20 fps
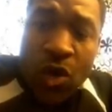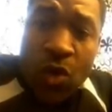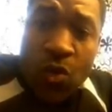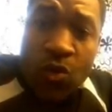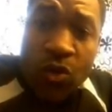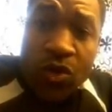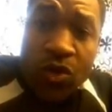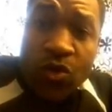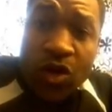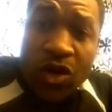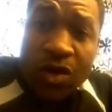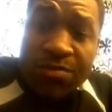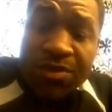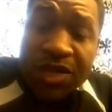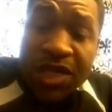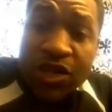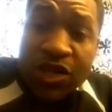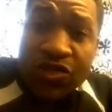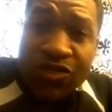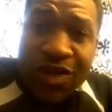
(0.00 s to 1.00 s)
We want to be
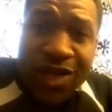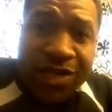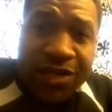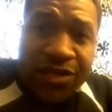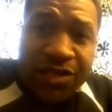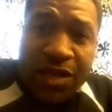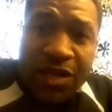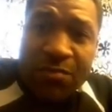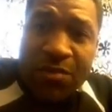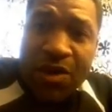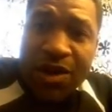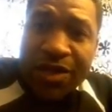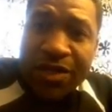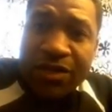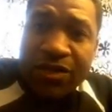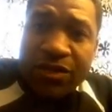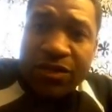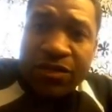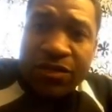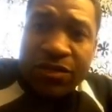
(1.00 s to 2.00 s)
great internet
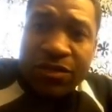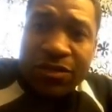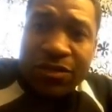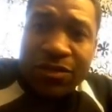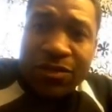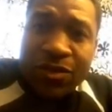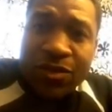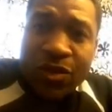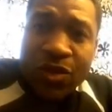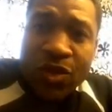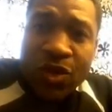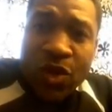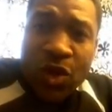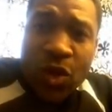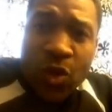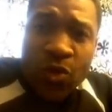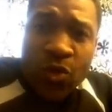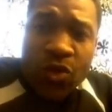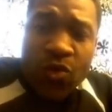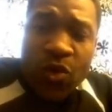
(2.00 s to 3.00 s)
marketers.
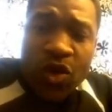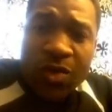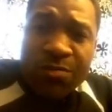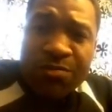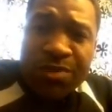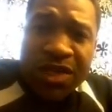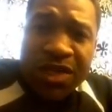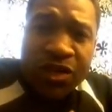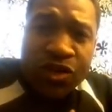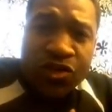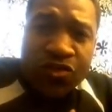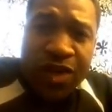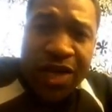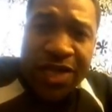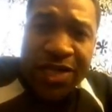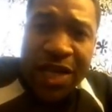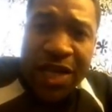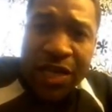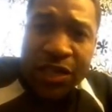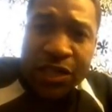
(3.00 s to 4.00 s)
We want to be
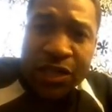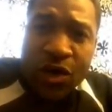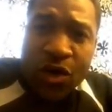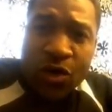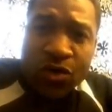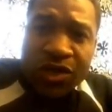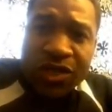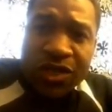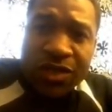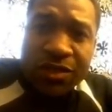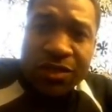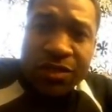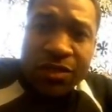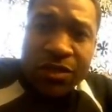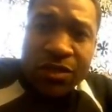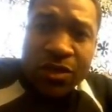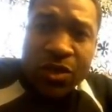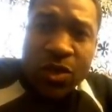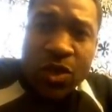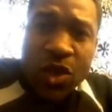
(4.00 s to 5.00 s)
great health coaches.
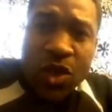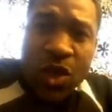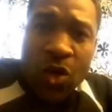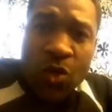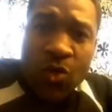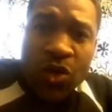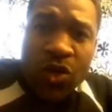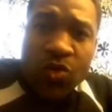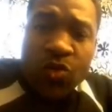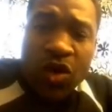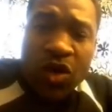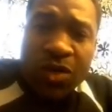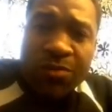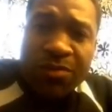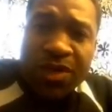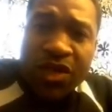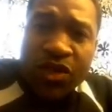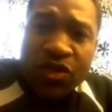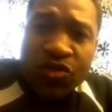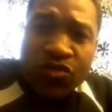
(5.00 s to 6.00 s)
We want to
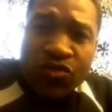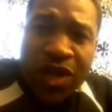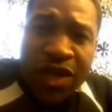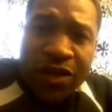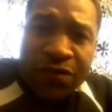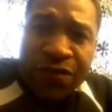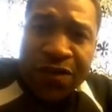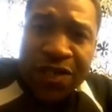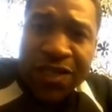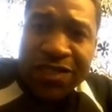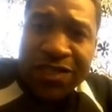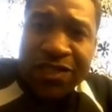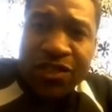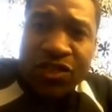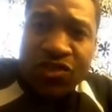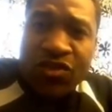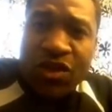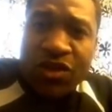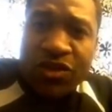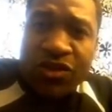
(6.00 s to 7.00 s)
be great fitness
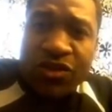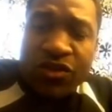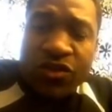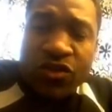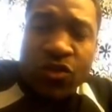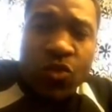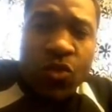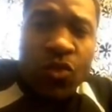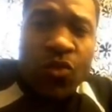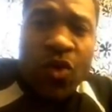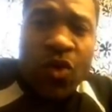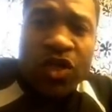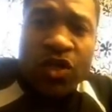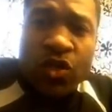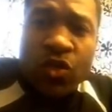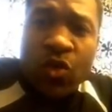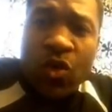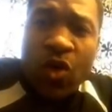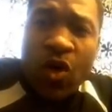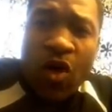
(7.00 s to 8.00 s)
instructors. We want to
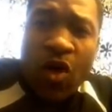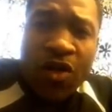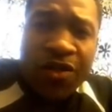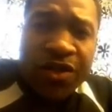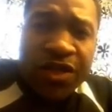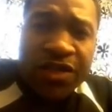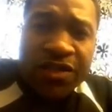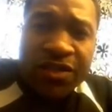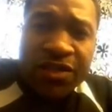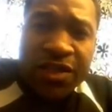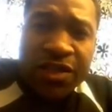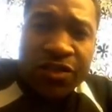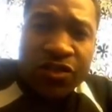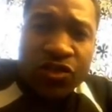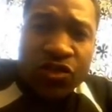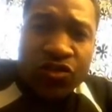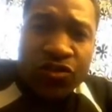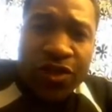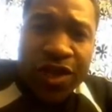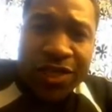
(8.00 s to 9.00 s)
do all these things
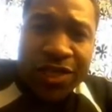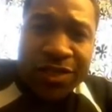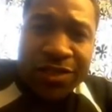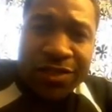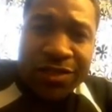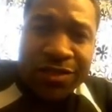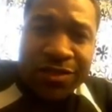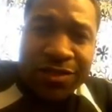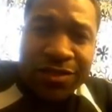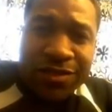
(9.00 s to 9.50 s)
great.